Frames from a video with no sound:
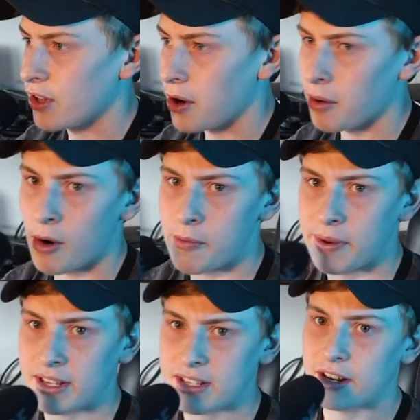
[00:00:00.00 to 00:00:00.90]
the whole
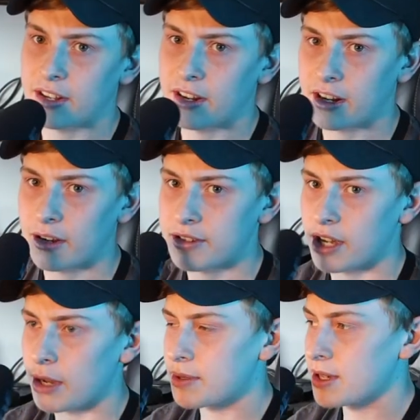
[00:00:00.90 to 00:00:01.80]
opening's kind of done in
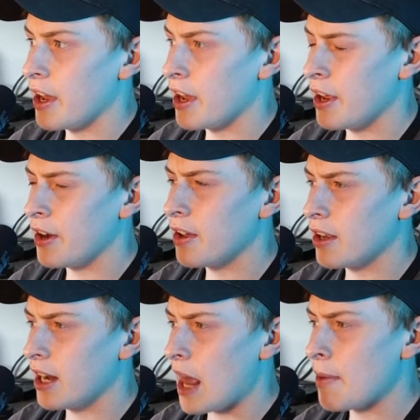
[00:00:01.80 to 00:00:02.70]
close-ups. And then
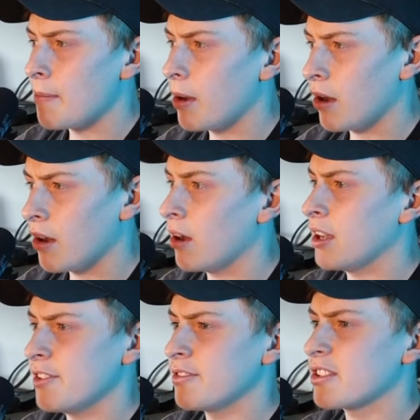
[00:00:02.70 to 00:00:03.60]
Lemon Bar, I
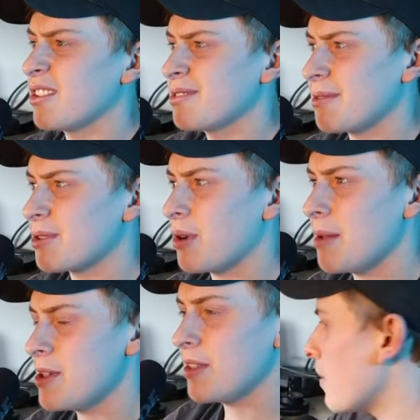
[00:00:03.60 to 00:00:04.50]
use close-ups quite a
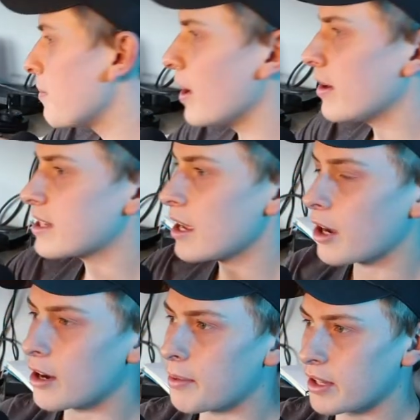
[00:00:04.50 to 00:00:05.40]
bit. Yeah, I'd say I
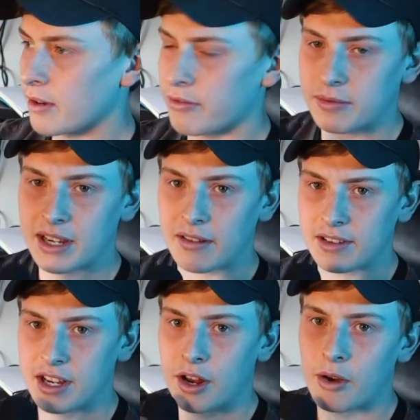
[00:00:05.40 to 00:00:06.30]
kind of picked that up from
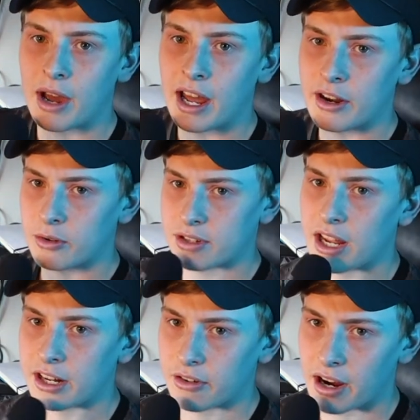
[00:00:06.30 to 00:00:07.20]
Tarantino and also
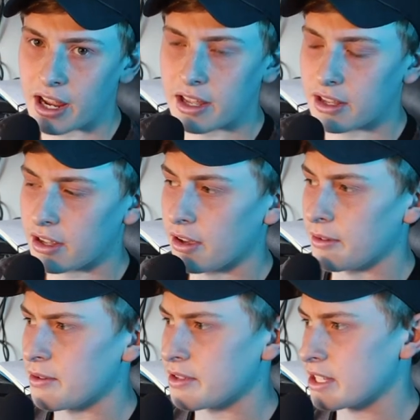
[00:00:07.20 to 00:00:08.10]
Edgar Wright, uh,
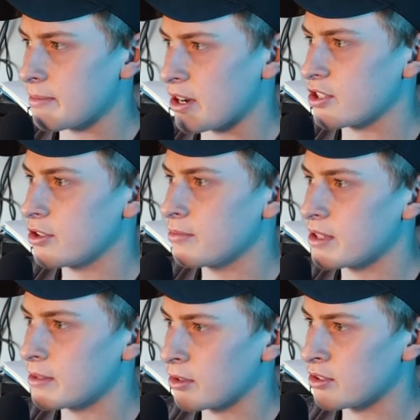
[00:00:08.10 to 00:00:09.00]
using smash zooms
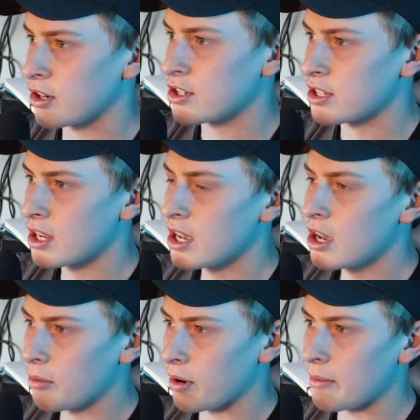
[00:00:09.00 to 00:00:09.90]
in montages.
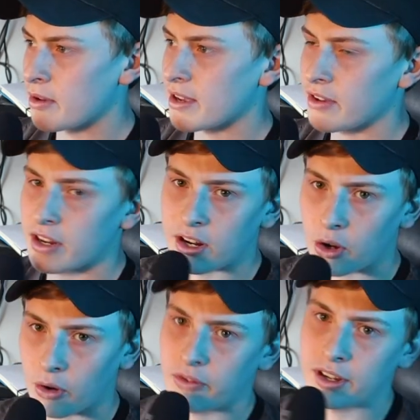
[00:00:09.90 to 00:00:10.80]
Probably most evident in
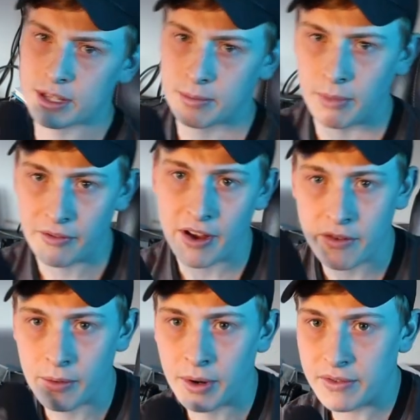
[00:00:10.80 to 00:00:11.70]
Hot Fuzz, my
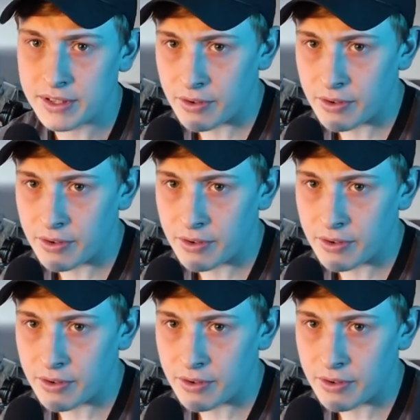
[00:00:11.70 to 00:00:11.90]
favorite one of his